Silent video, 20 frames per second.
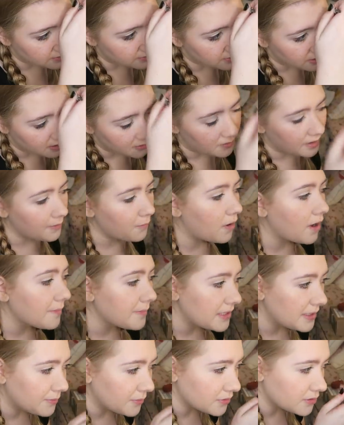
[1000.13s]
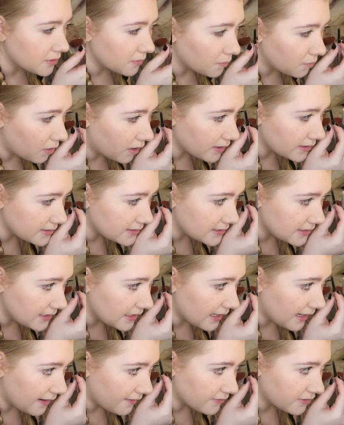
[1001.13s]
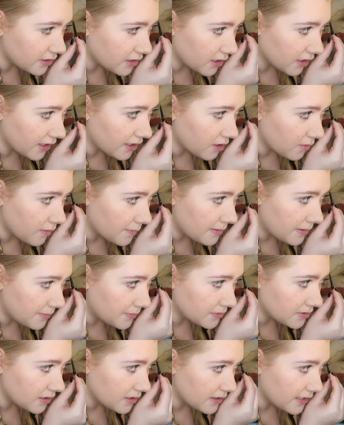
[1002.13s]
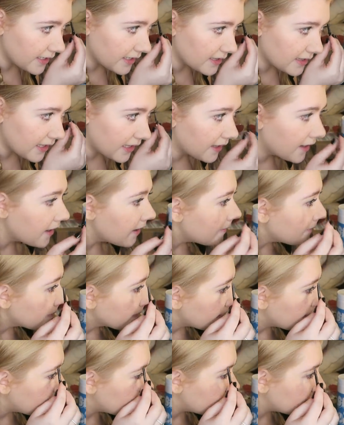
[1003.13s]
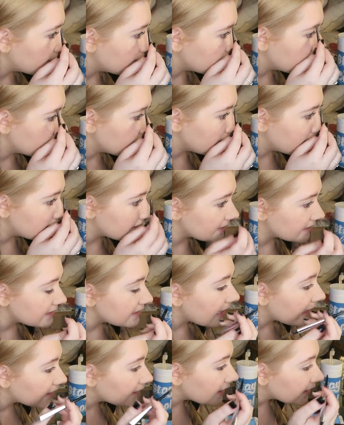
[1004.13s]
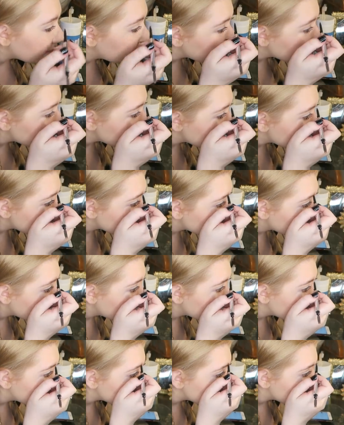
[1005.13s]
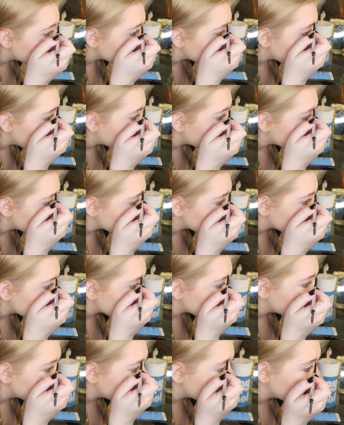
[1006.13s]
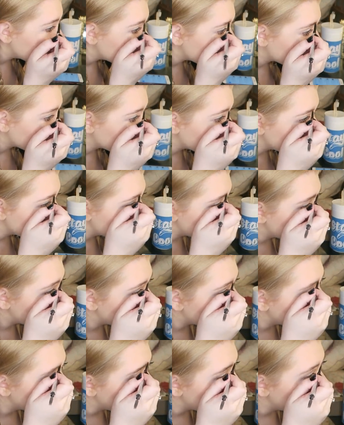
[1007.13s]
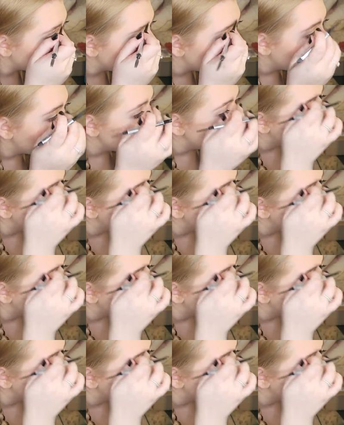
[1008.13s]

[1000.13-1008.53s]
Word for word: don't know. I want people to want to see after. I don't want people to think that it is exactly Fifty Shades of Grey because again it's like a completely different story